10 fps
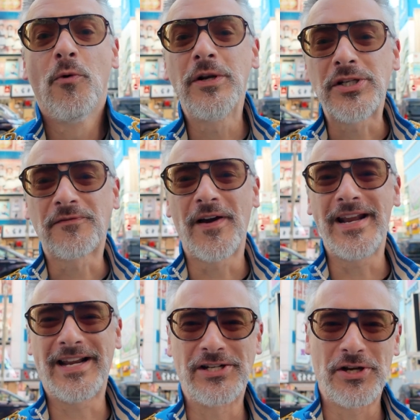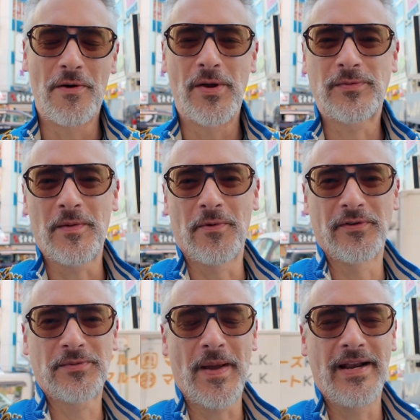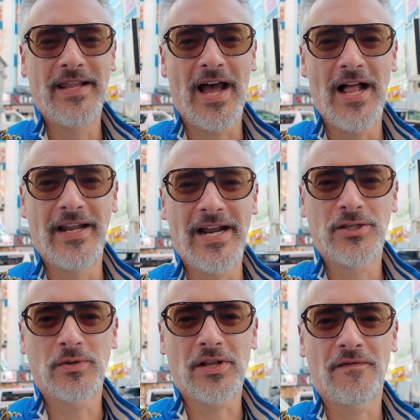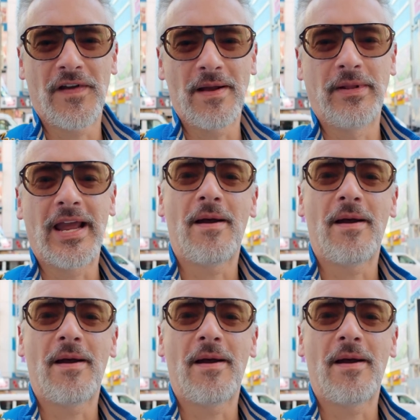which is funny because you know most people will spend the holidays with their family.